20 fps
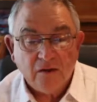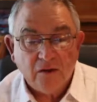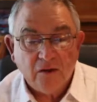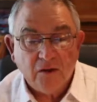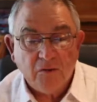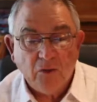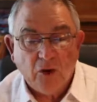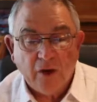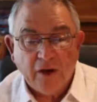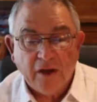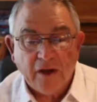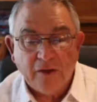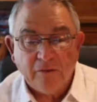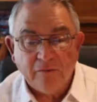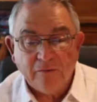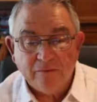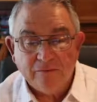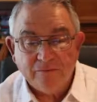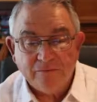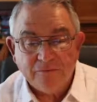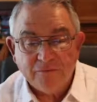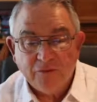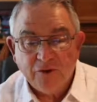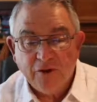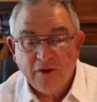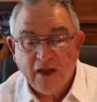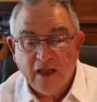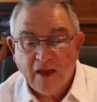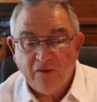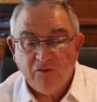Good morning.
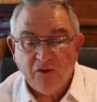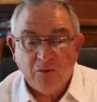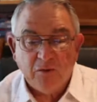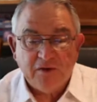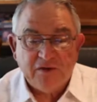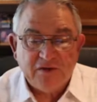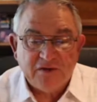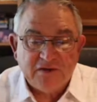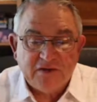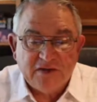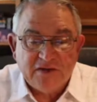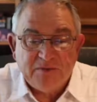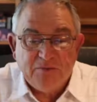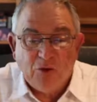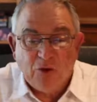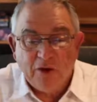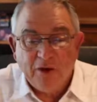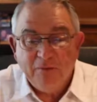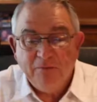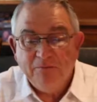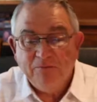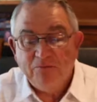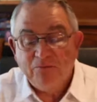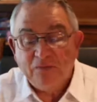Good to have you with us this morning.